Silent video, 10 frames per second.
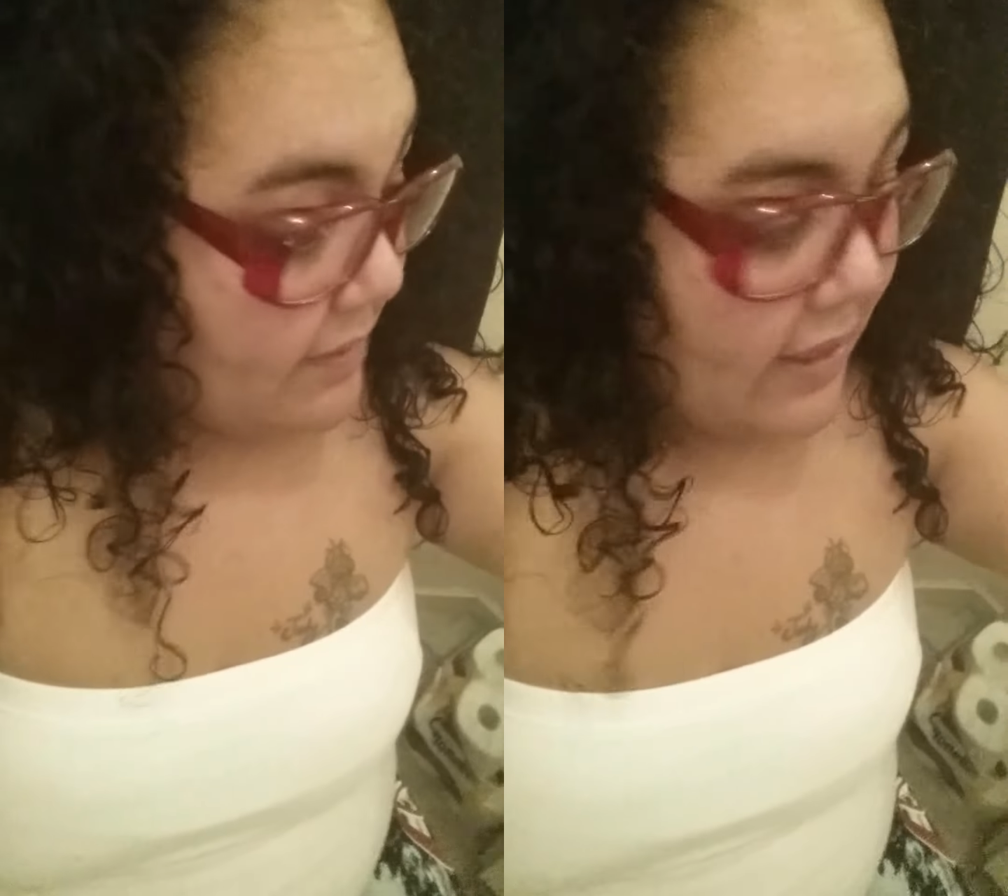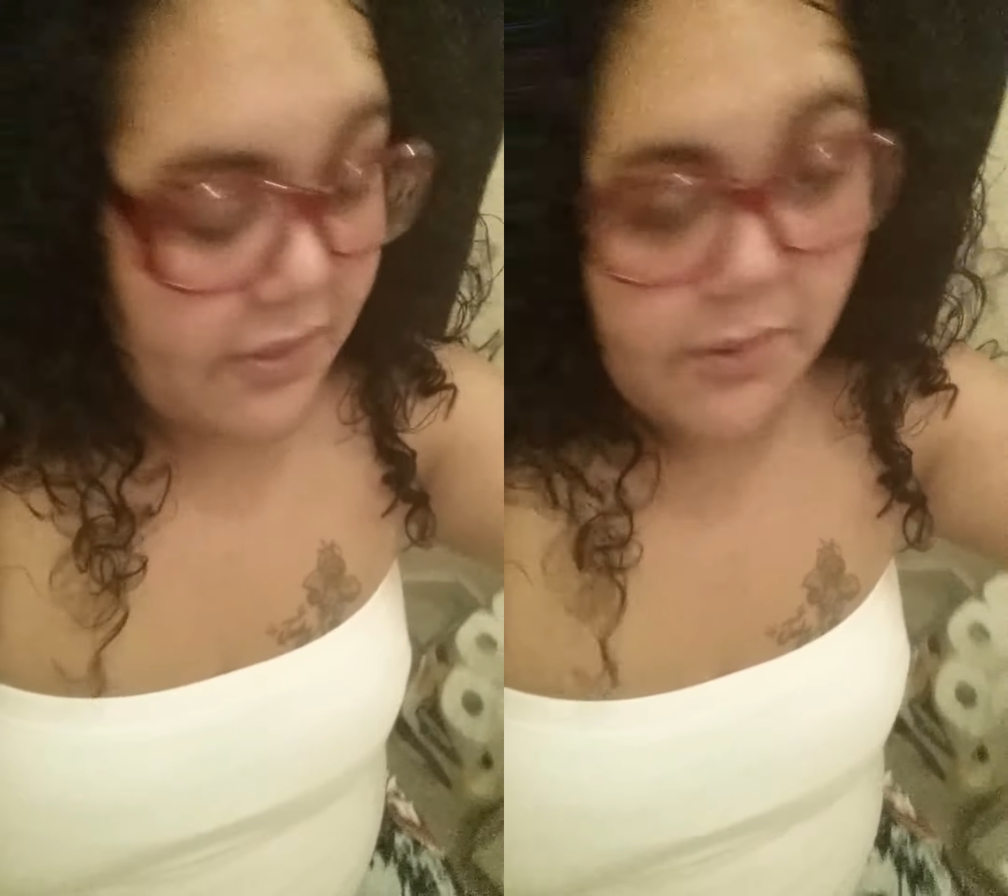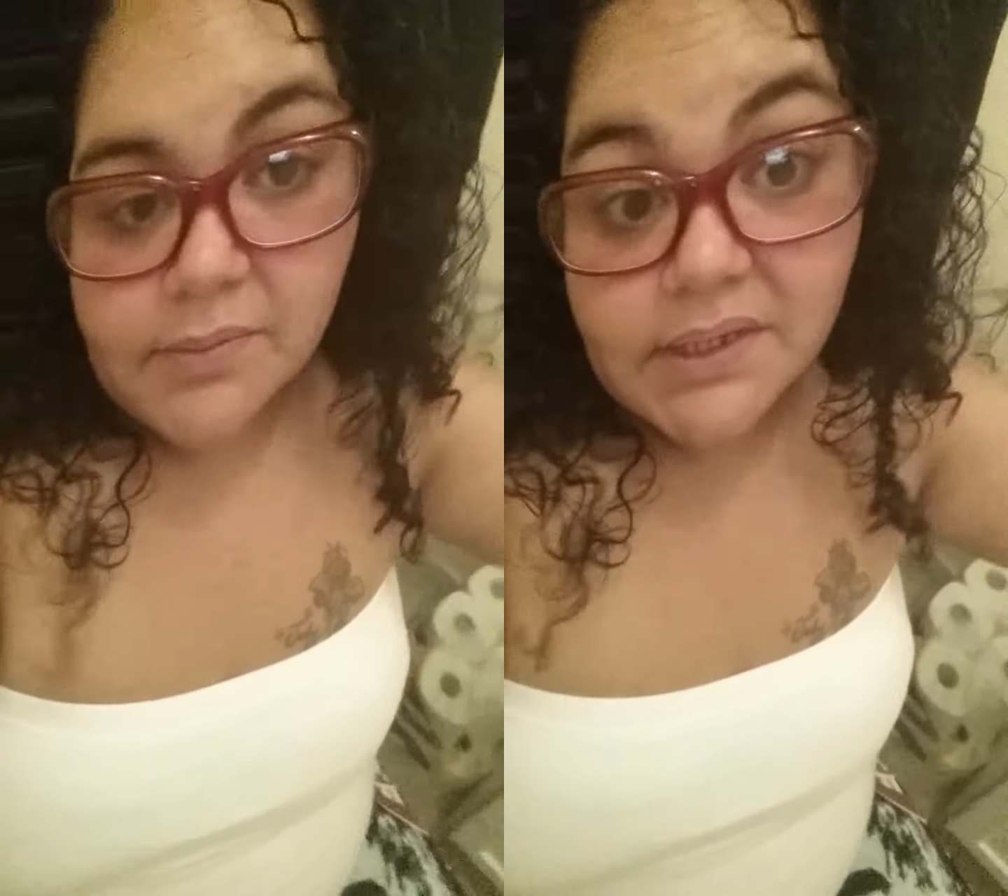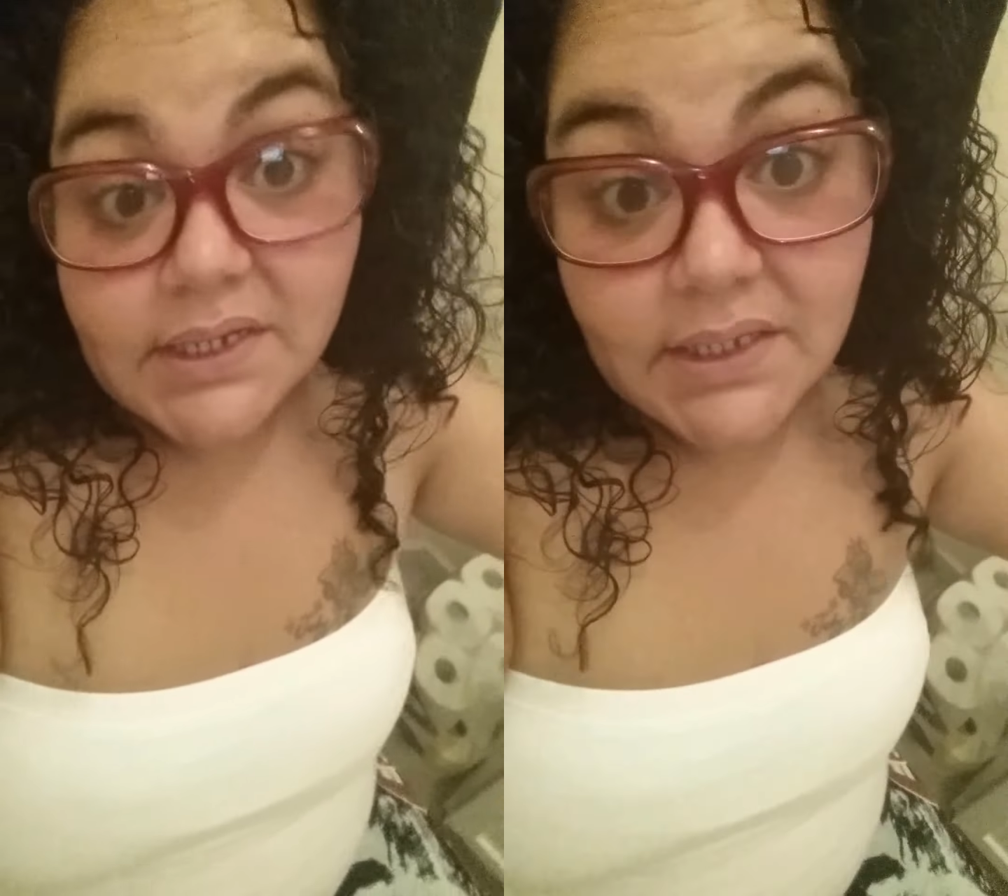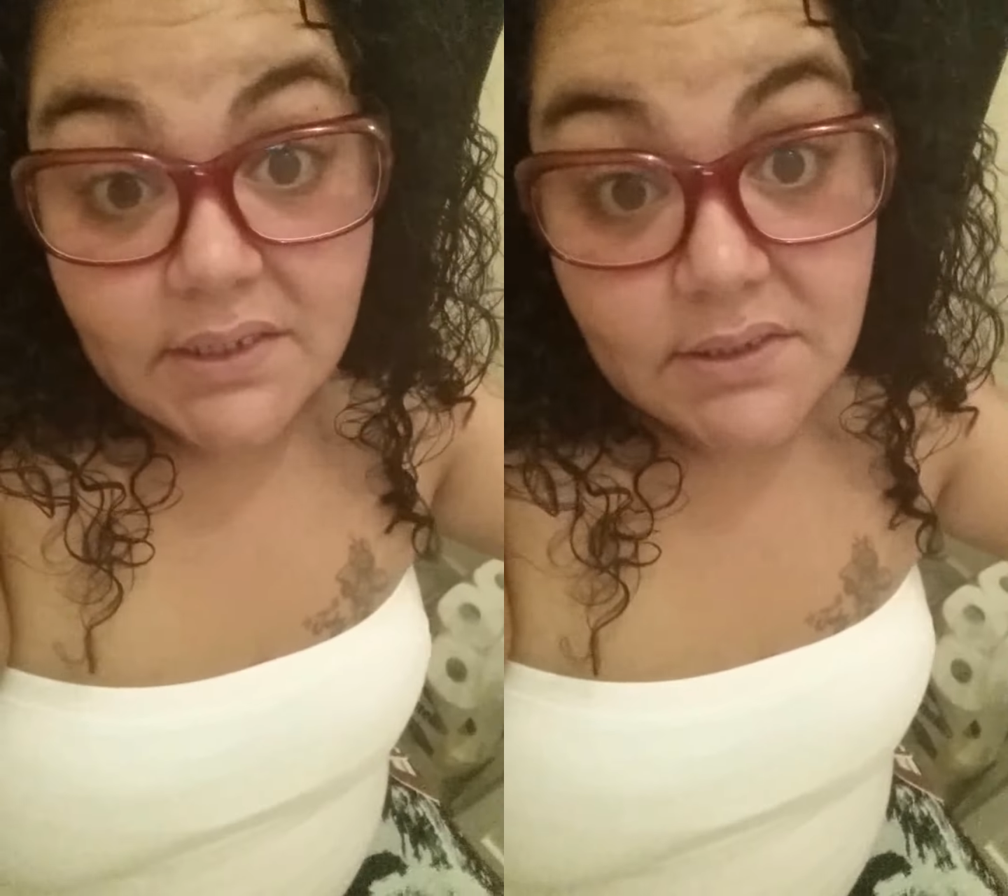bathroom
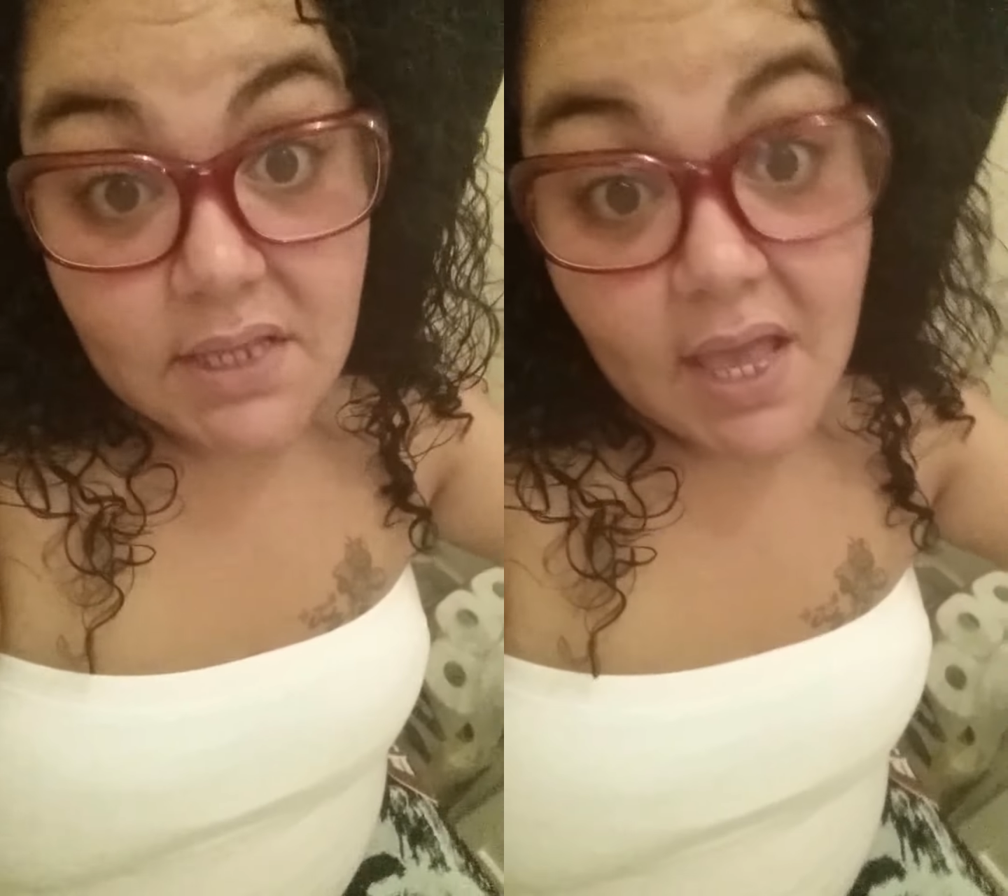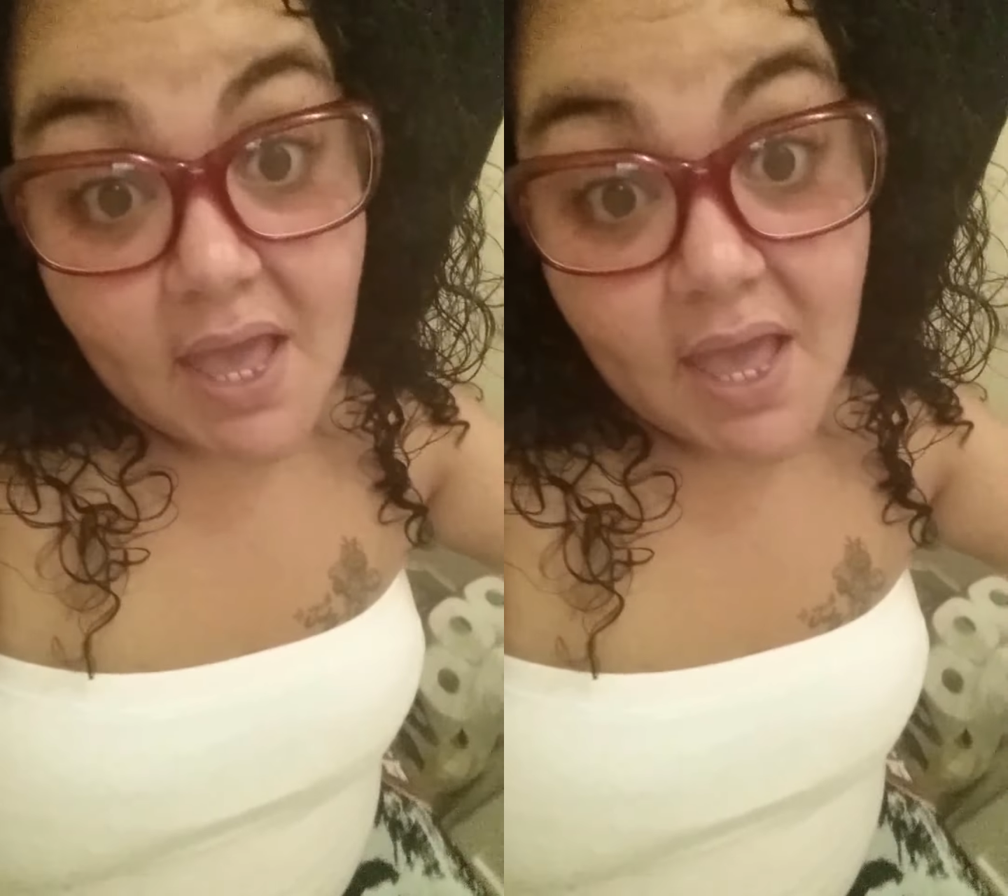because,